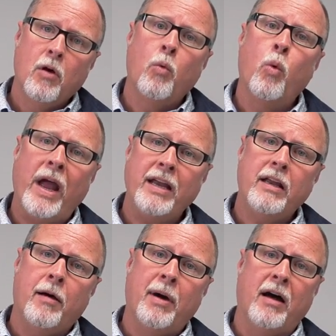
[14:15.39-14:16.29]
wait
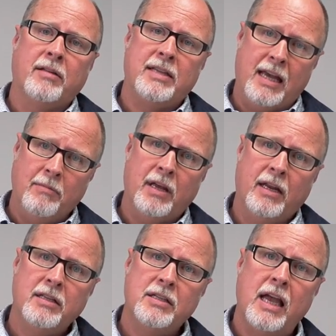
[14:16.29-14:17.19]
about 10
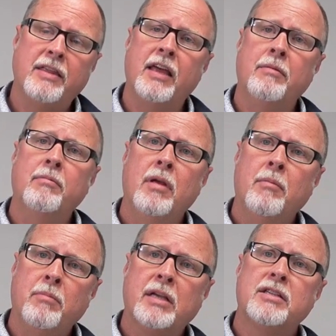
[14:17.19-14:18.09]
minutes, and then
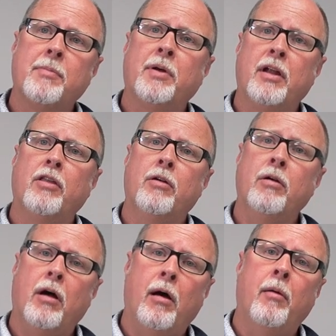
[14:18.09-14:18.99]
mix up
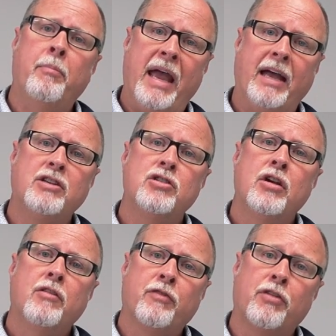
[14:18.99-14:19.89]
another uh, batch
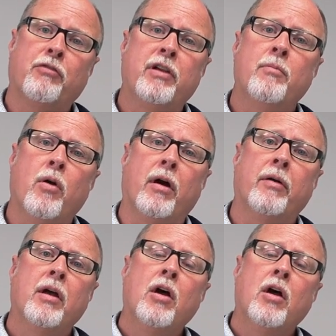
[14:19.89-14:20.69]
for three more.